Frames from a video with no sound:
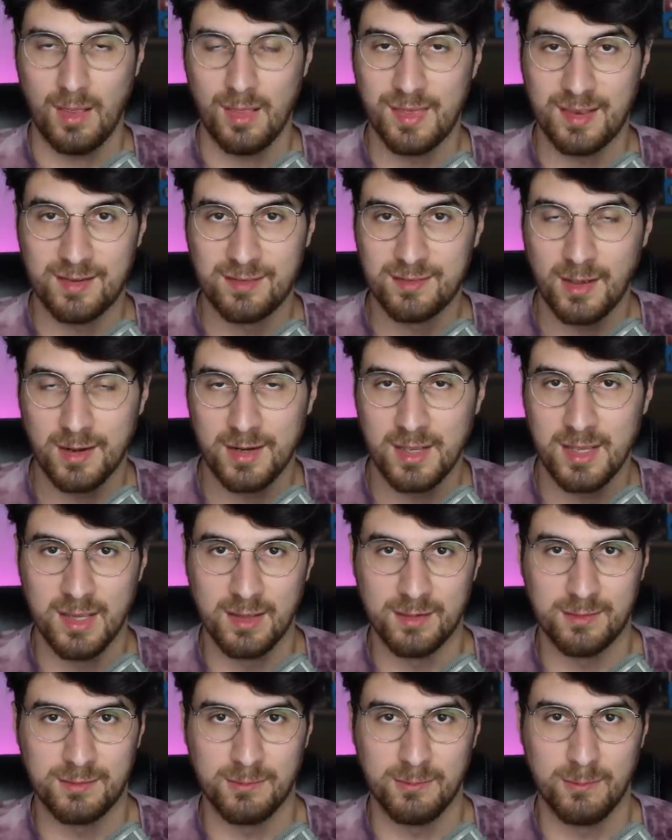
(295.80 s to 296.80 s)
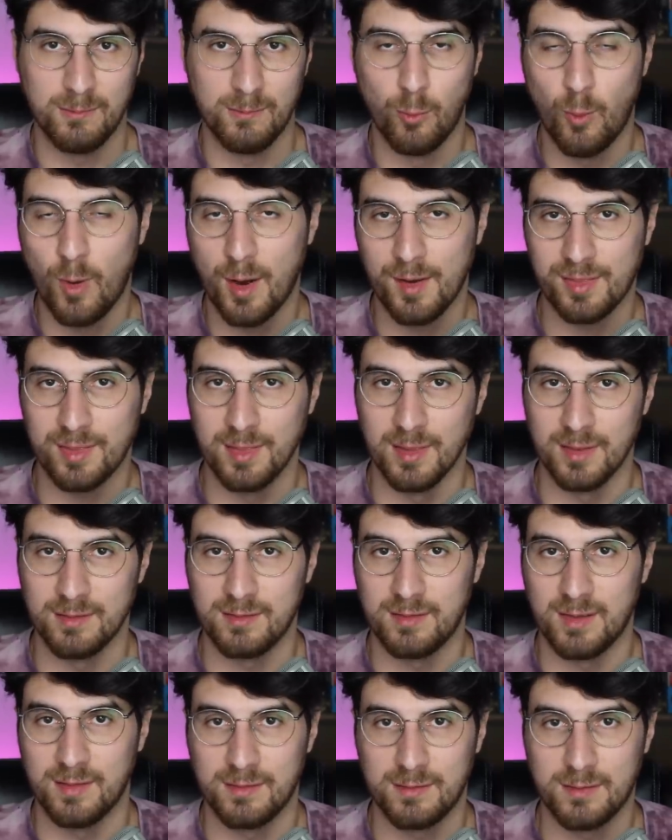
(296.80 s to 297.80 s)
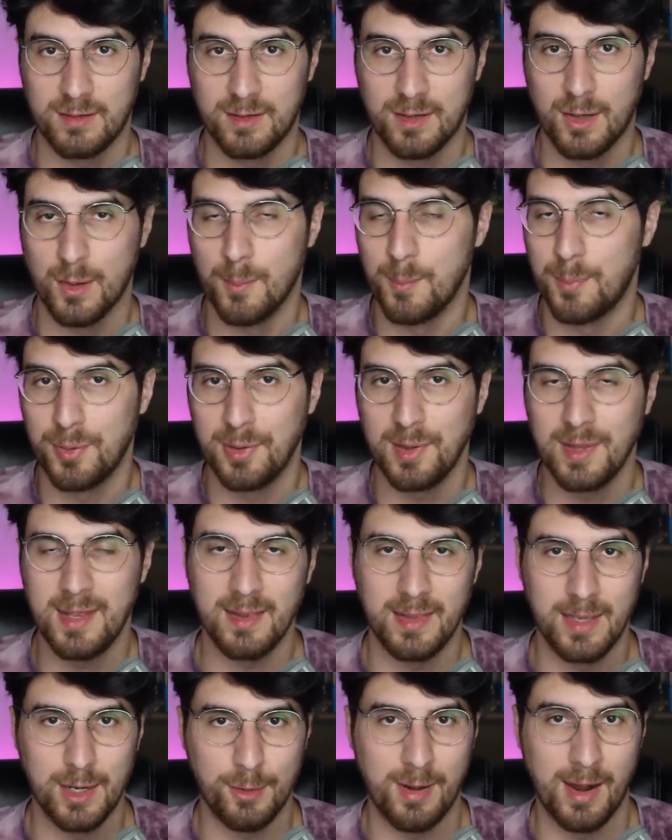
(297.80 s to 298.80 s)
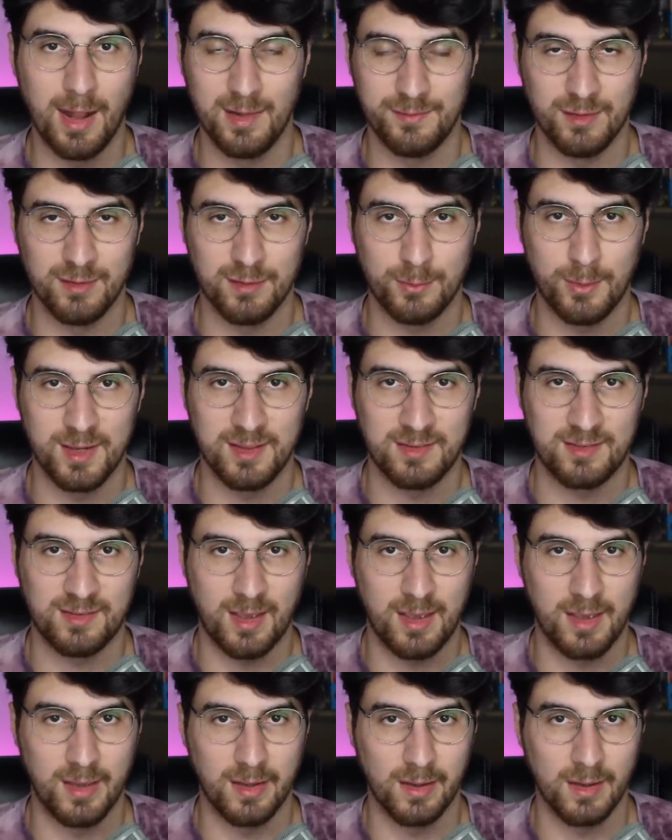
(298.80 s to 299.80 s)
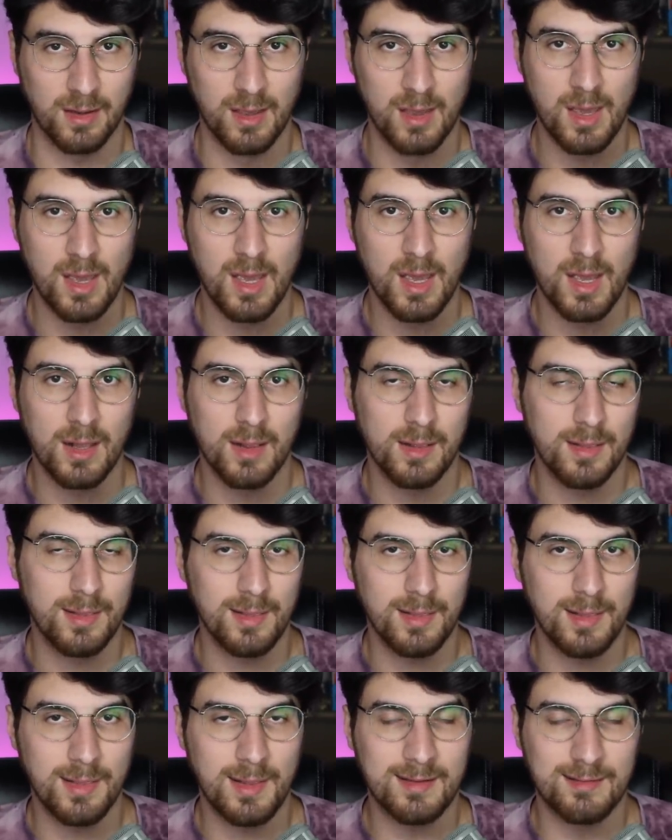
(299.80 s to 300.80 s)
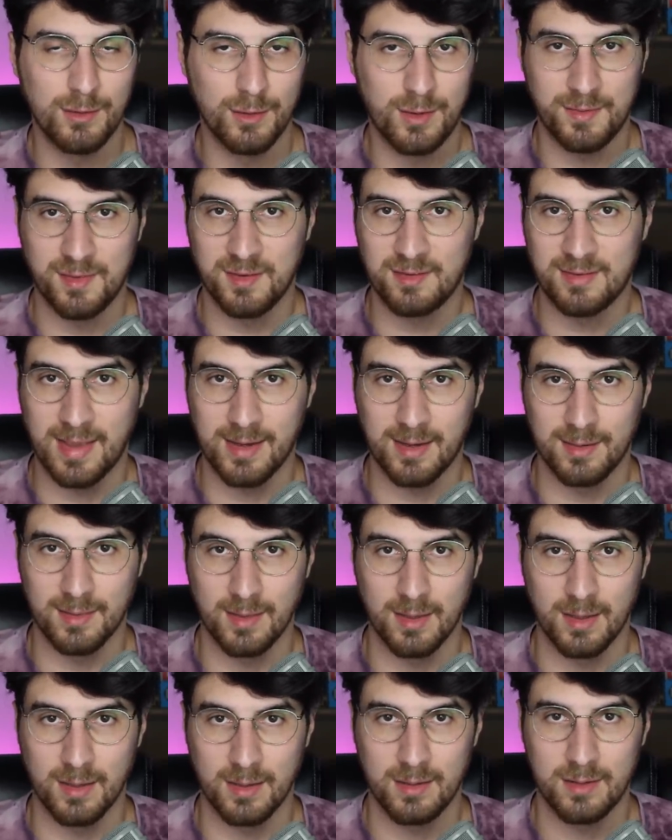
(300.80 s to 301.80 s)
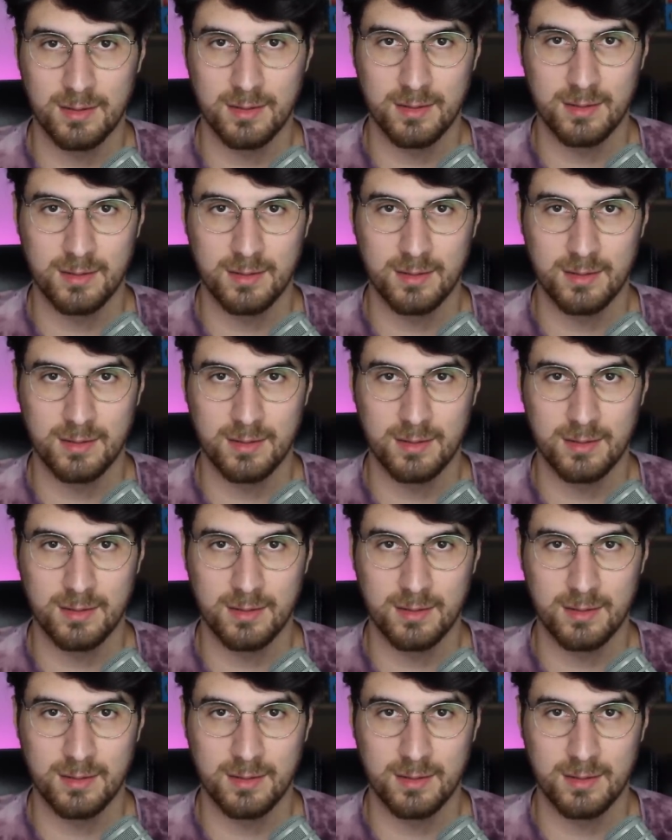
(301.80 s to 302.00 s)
This study is worthless. It's completely irrelevant to what he's saying. Let's look at the second link.